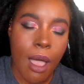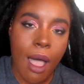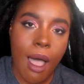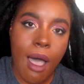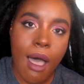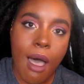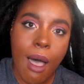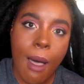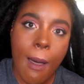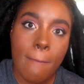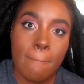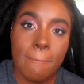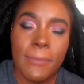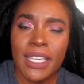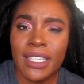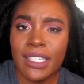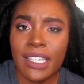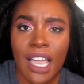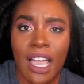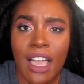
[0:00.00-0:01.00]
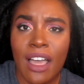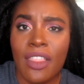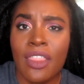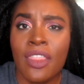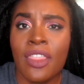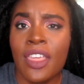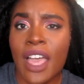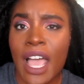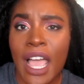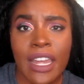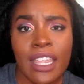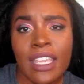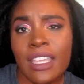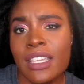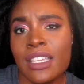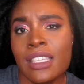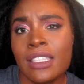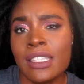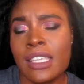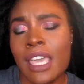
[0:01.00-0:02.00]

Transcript: But yeah, that is